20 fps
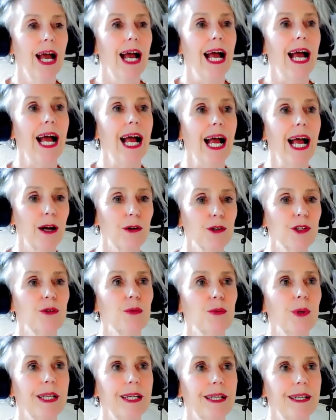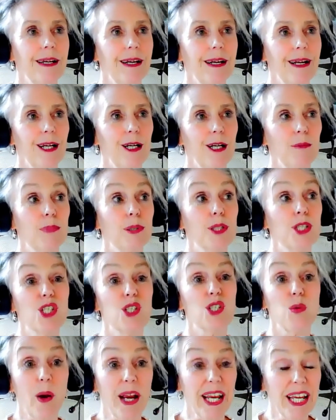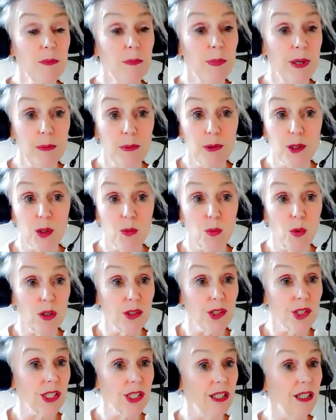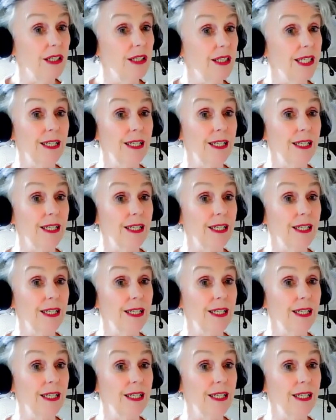how do we persuade people to want to learn?